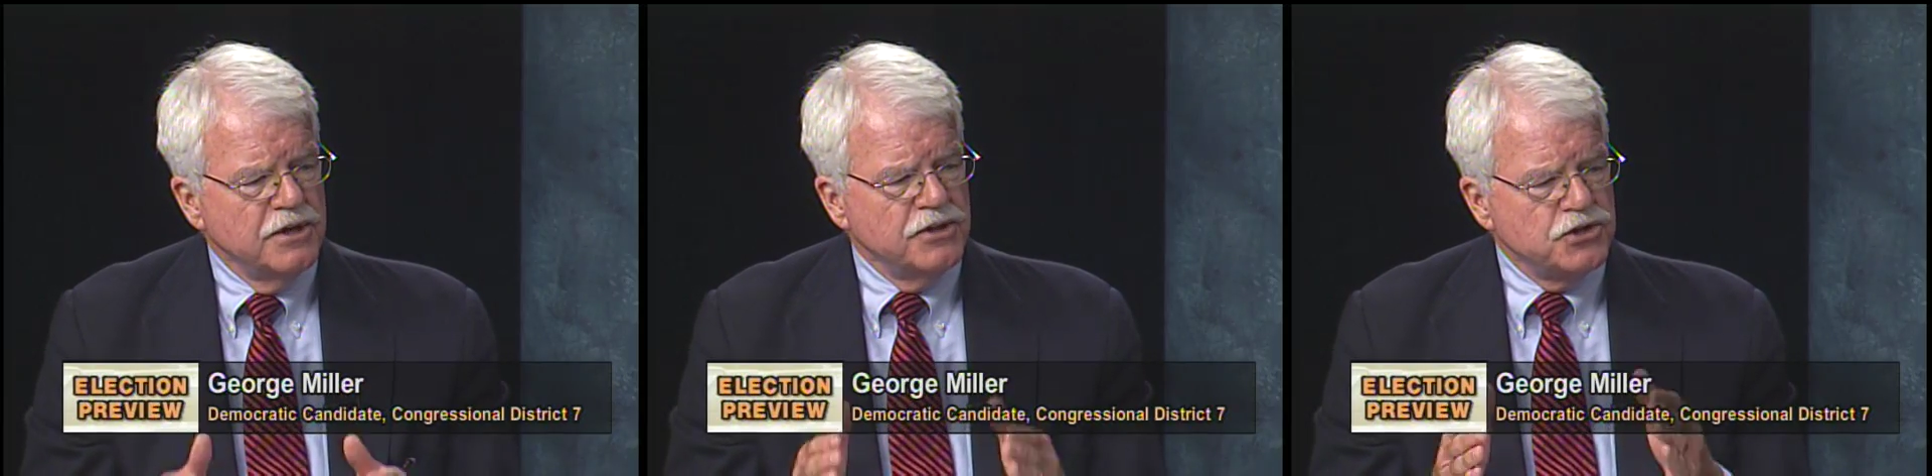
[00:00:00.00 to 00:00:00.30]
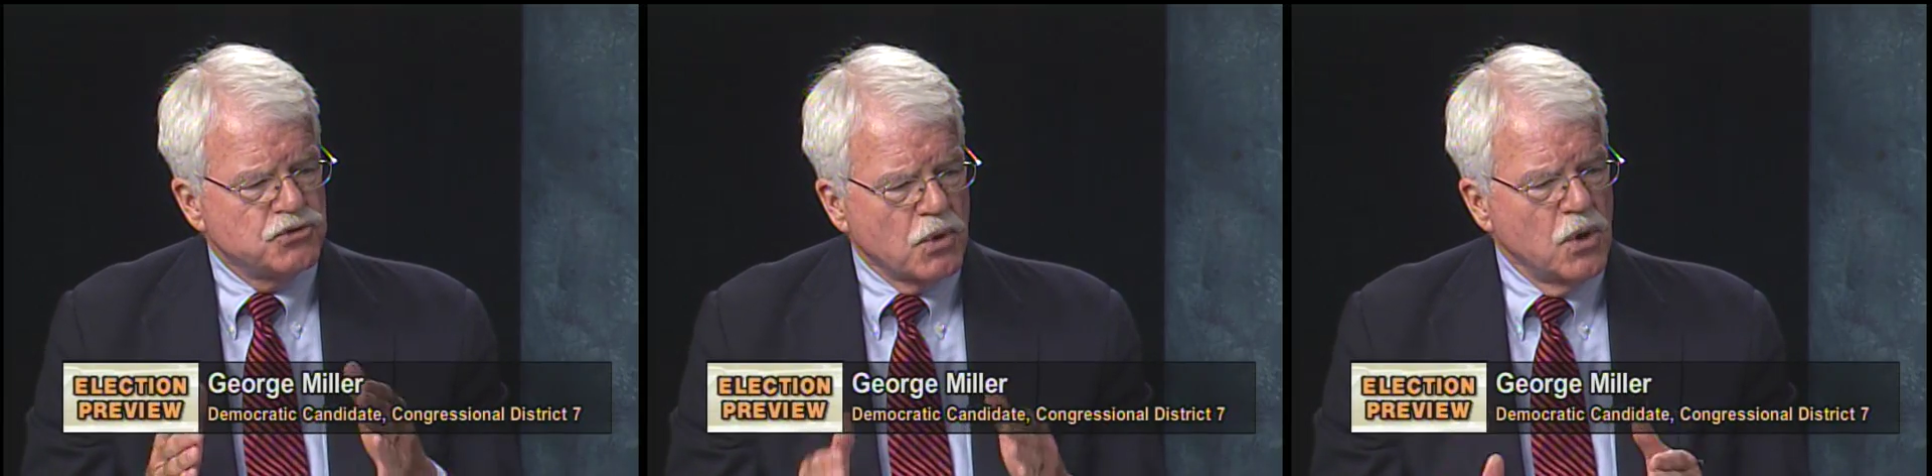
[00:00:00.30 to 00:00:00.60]

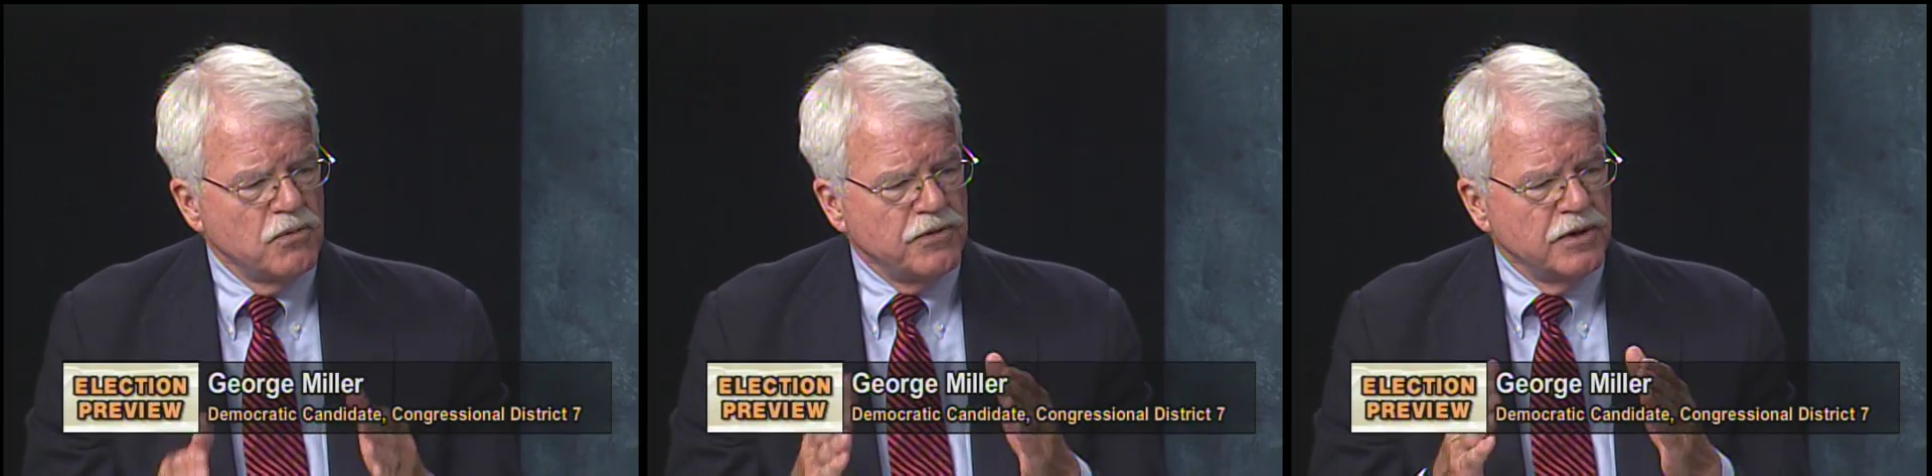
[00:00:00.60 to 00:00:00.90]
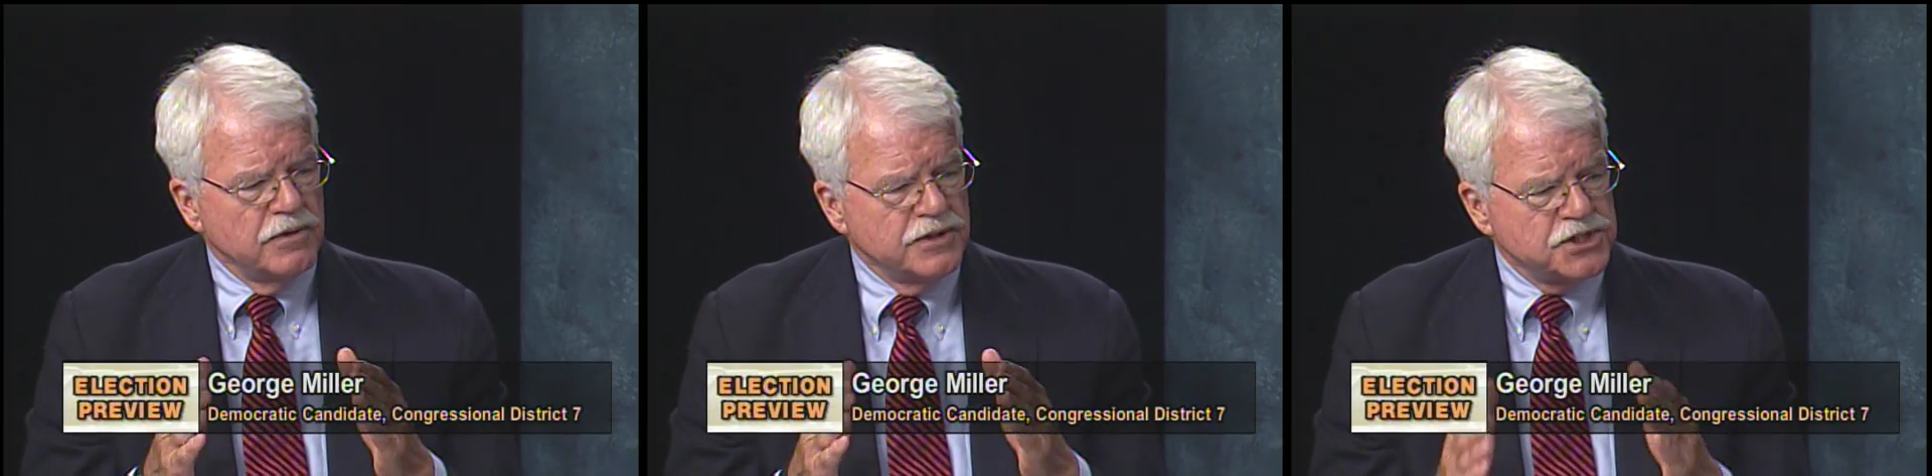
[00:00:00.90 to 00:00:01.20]
that drove
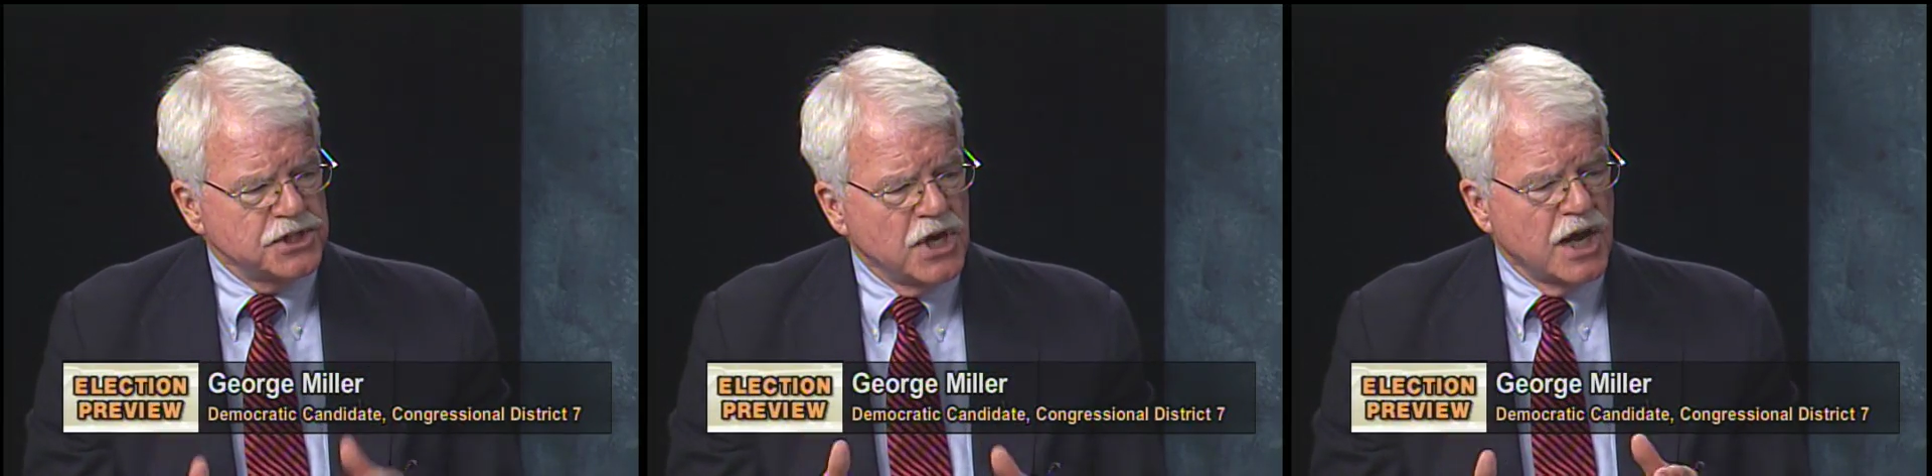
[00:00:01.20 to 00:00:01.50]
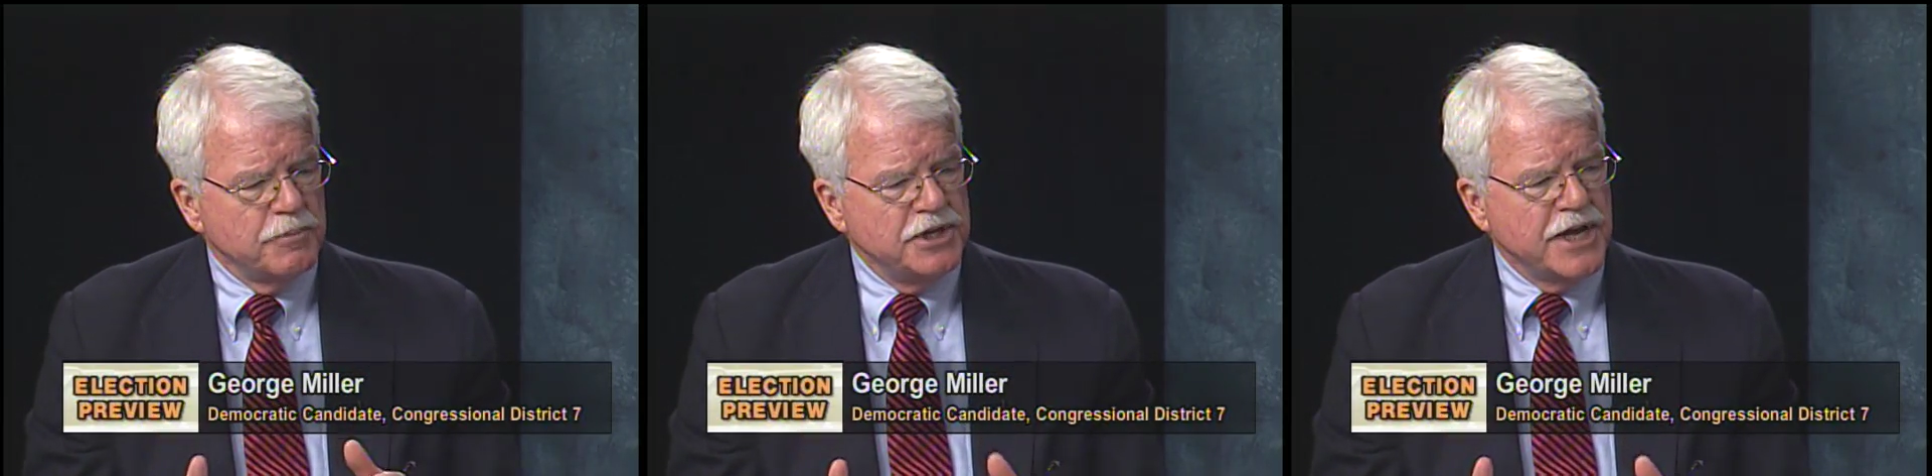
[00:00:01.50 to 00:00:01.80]
this
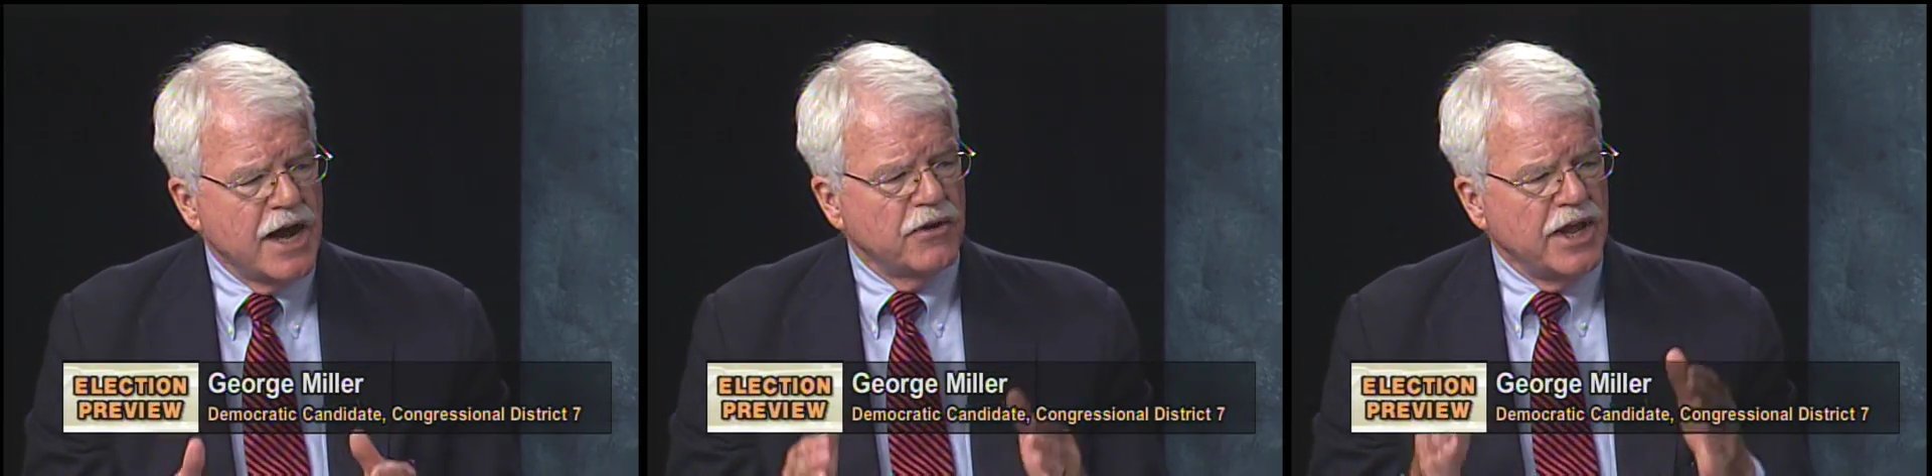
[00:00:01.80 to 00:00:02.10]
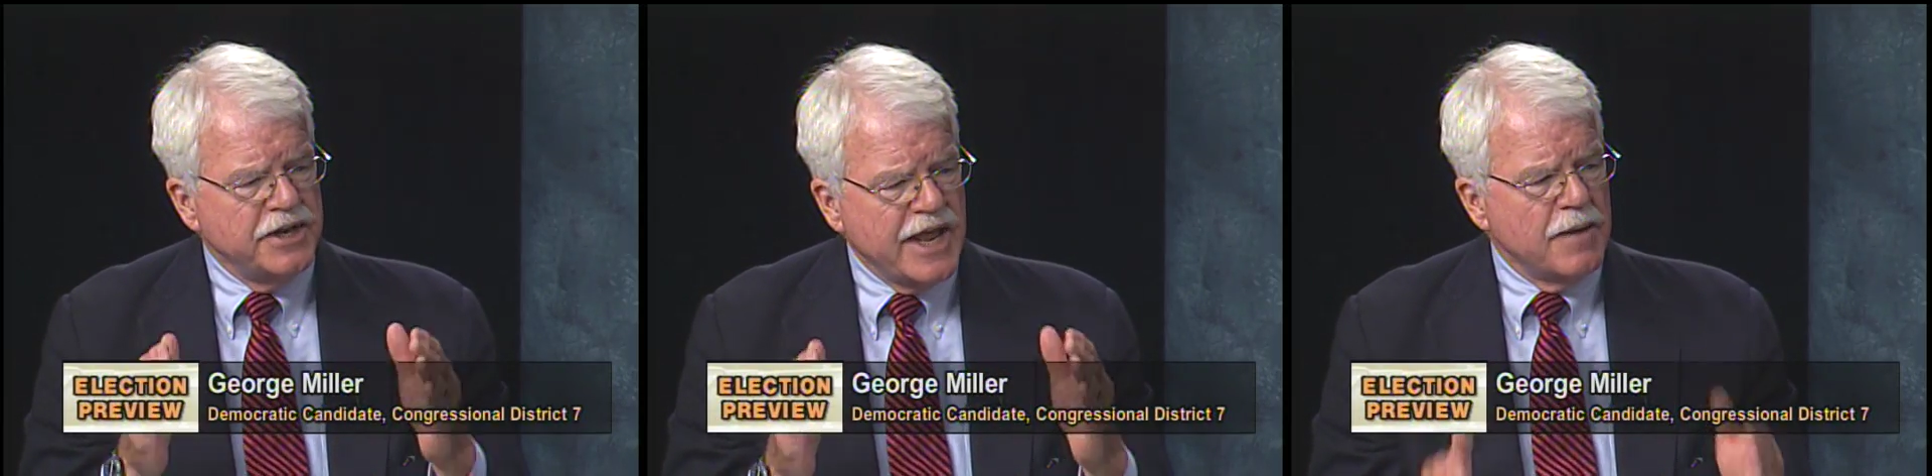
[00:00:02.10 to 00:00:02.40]
economy down
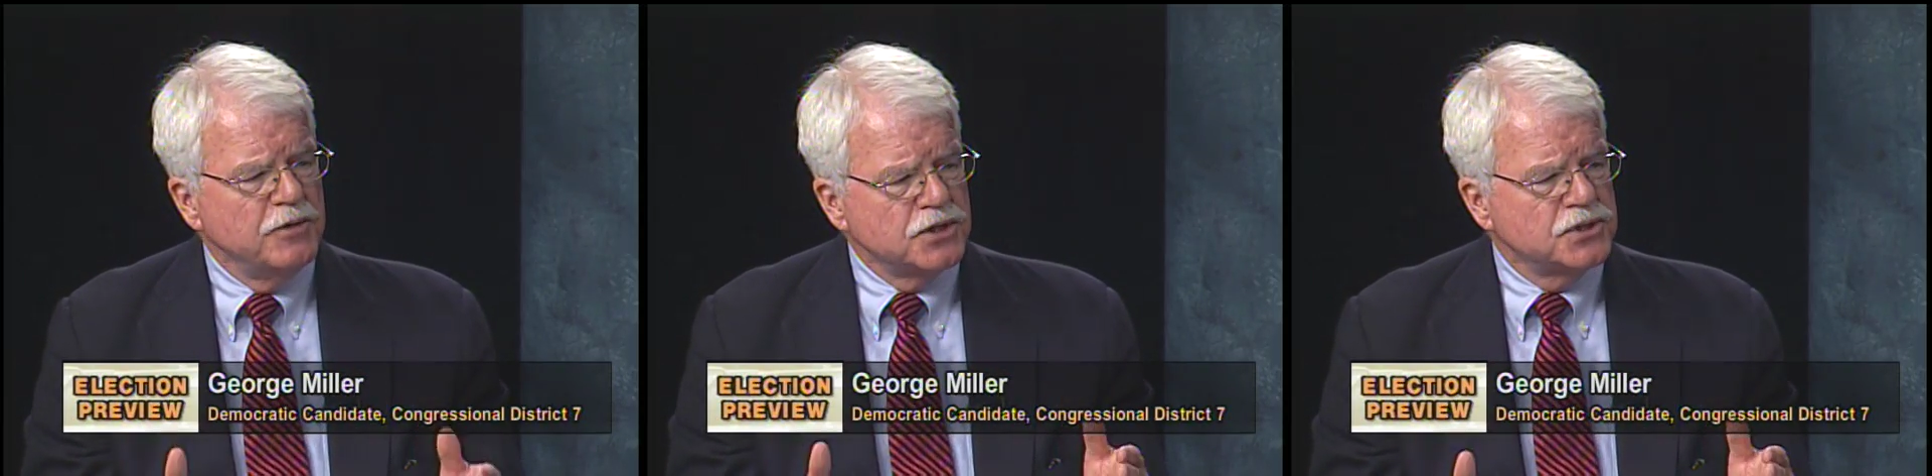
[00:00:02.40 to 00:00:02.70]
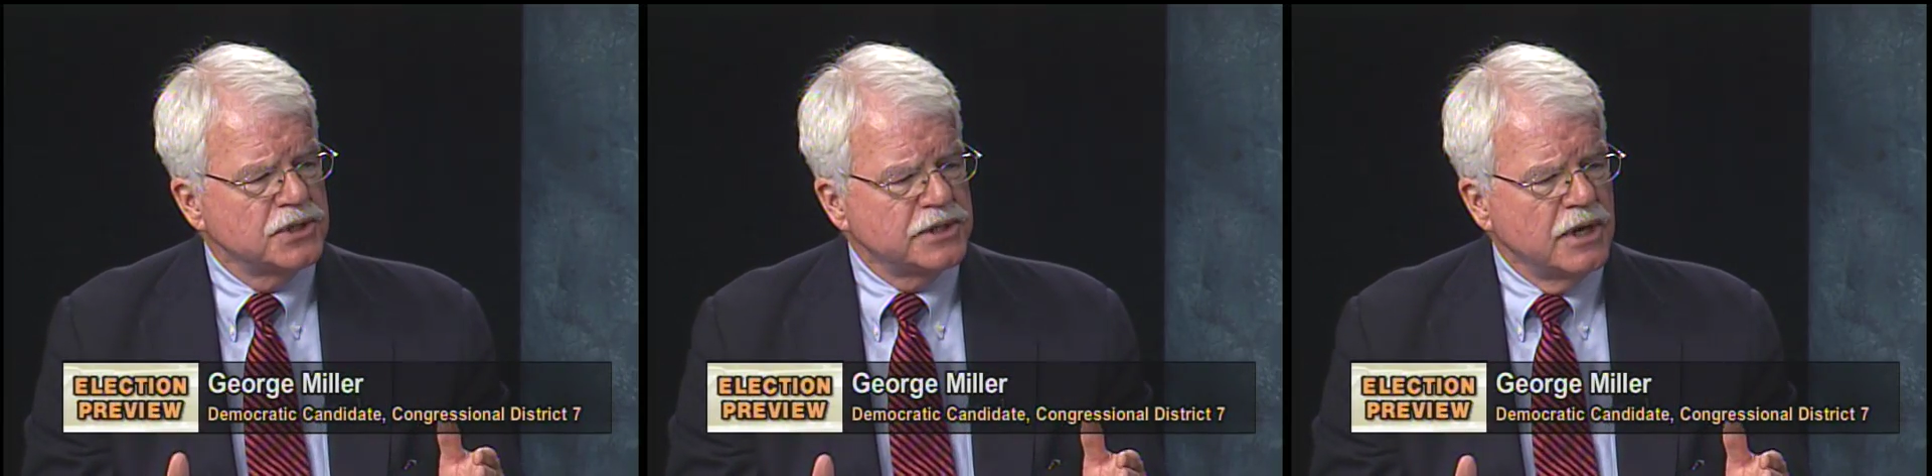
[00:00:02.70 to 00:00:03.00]
and damn near
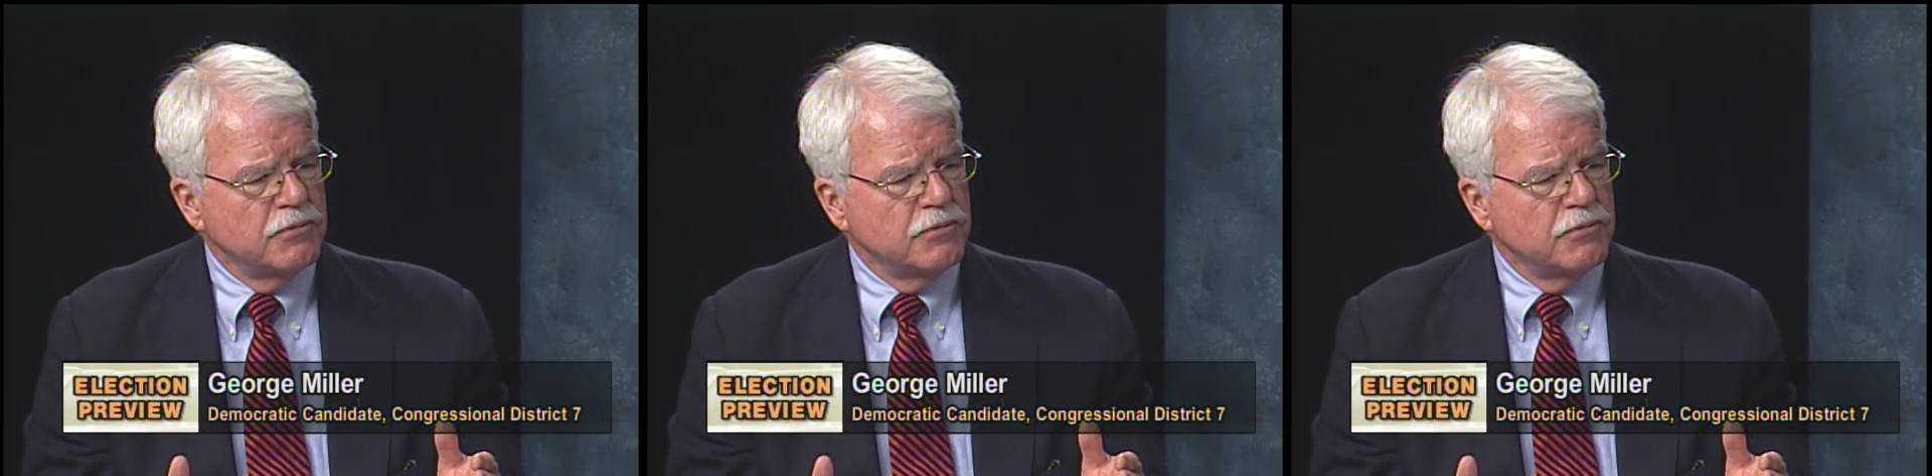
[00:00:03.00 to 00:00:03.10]
took